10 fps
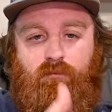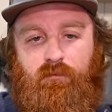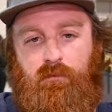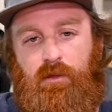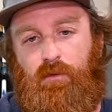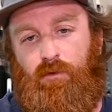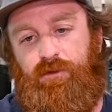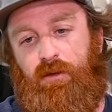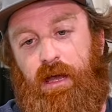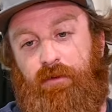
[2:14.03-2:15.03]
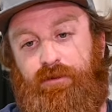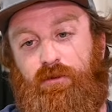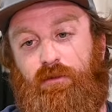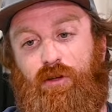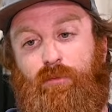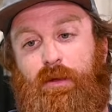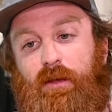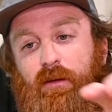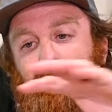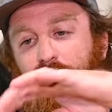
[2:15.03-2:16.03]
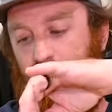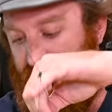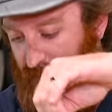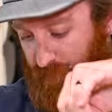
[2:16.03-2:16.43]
And then what you'll have is your loop here. And this